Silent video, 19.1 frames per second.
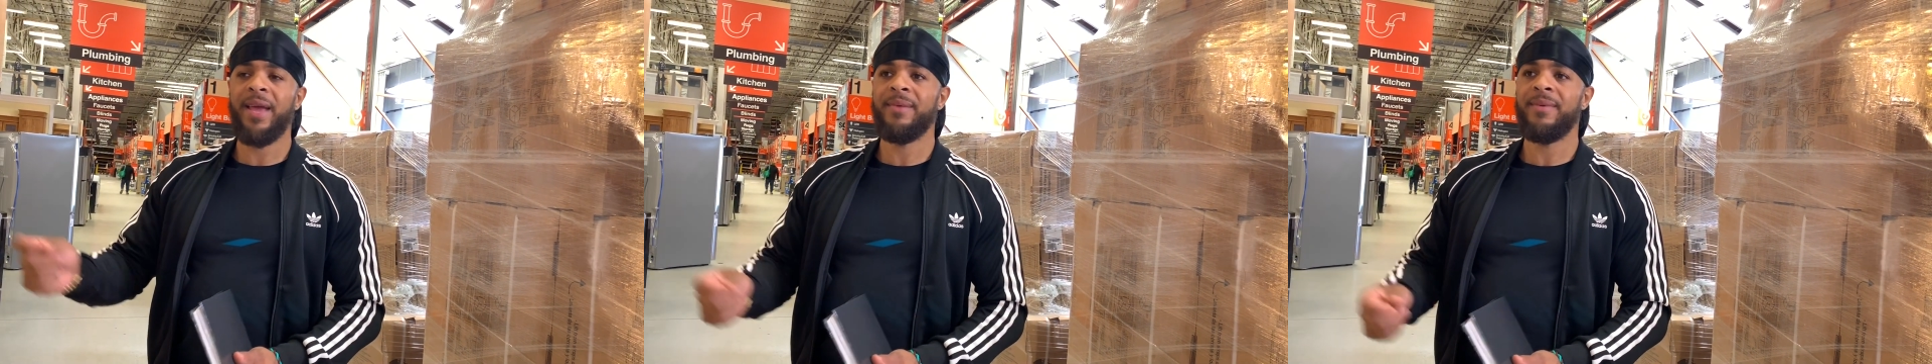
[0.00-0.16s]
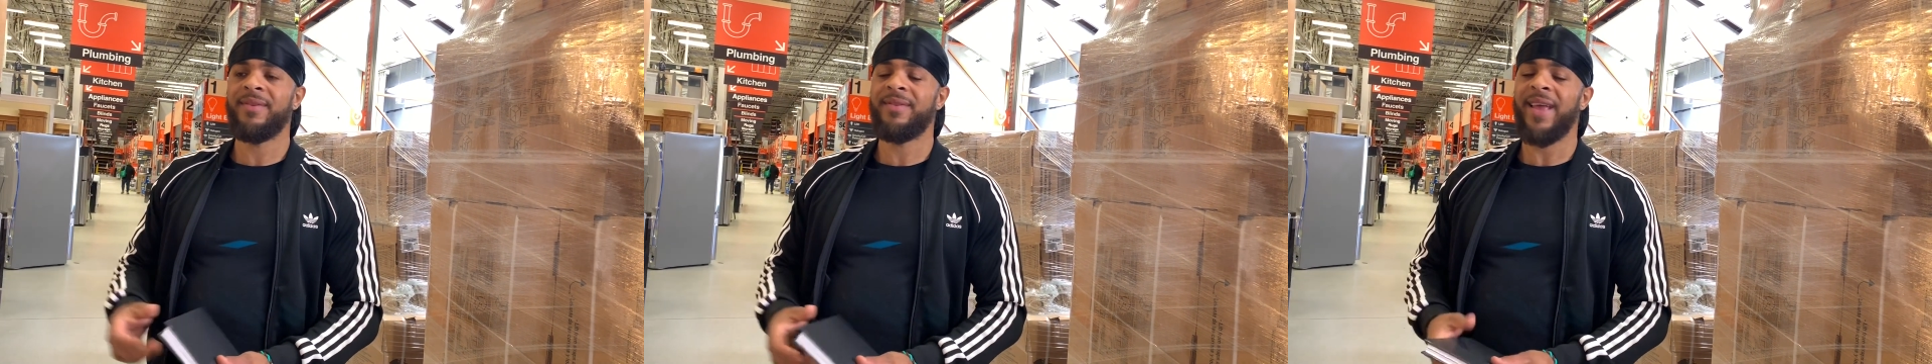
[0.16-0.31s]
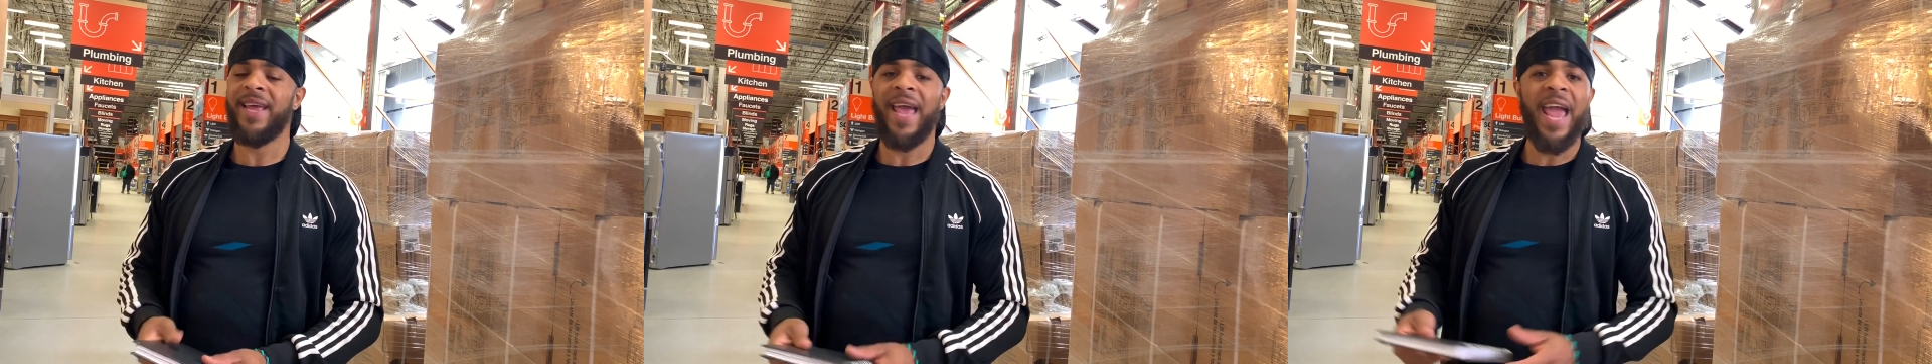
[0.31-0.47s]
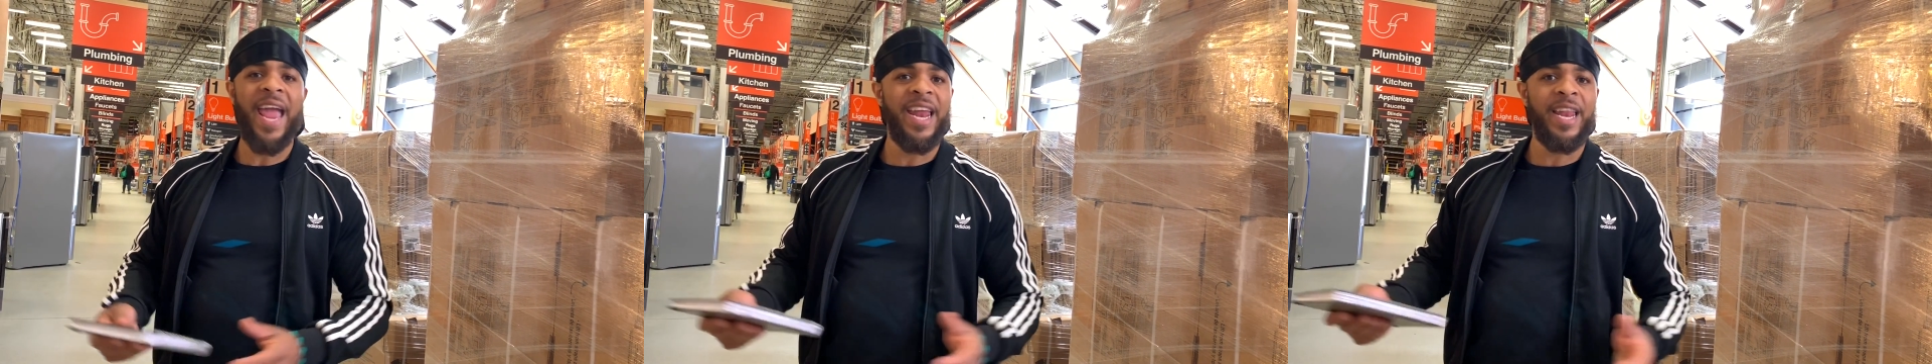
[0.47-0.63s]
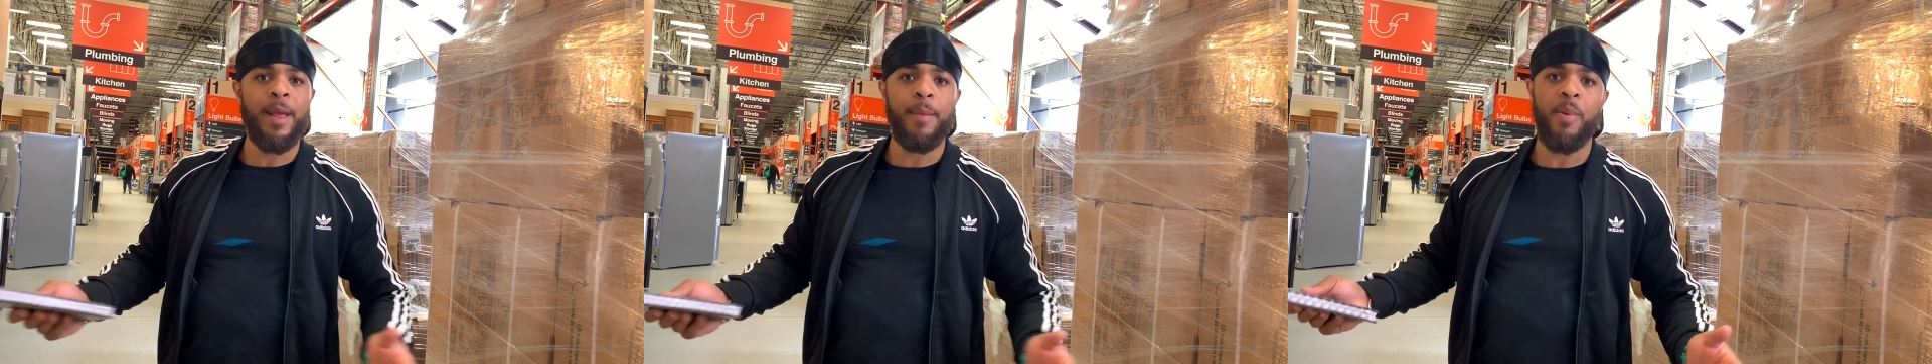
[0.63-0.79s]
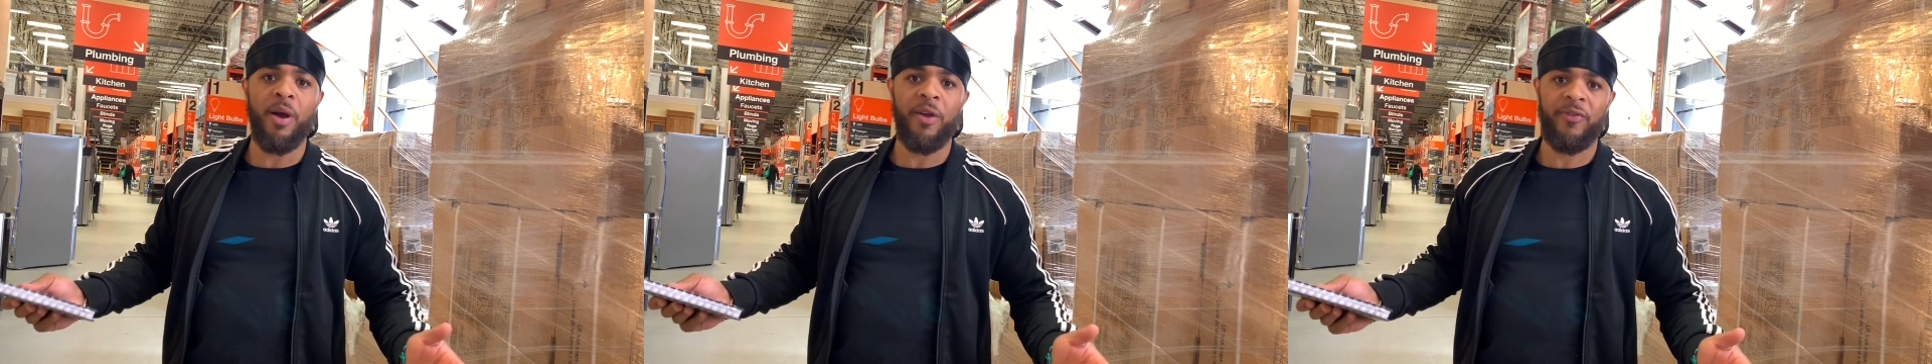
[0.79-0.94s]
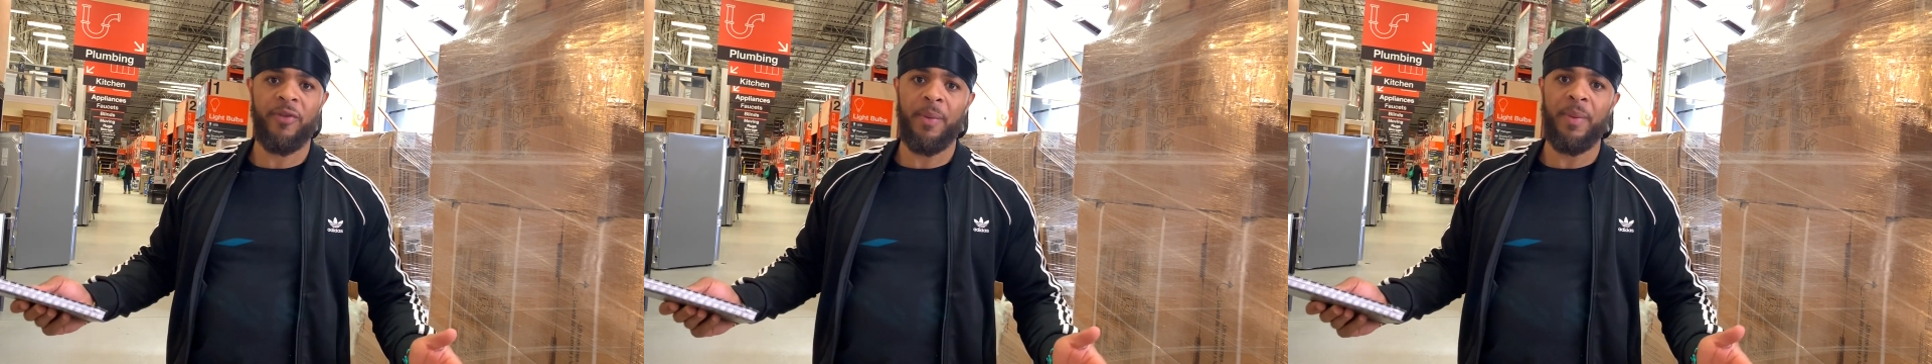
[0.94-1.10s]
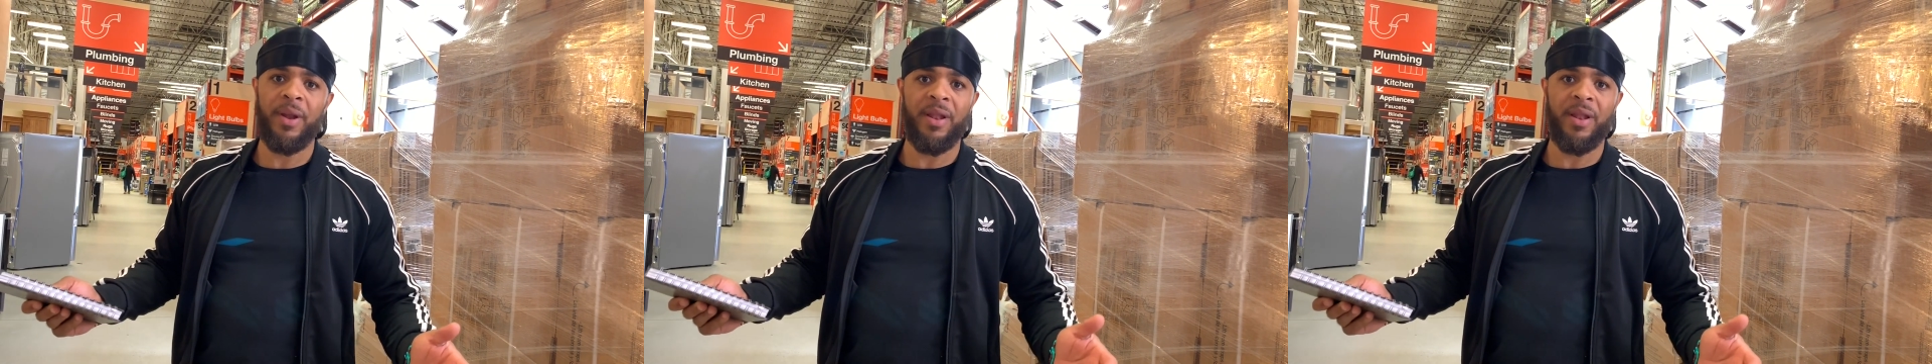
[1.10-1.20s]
It's like $80 for them to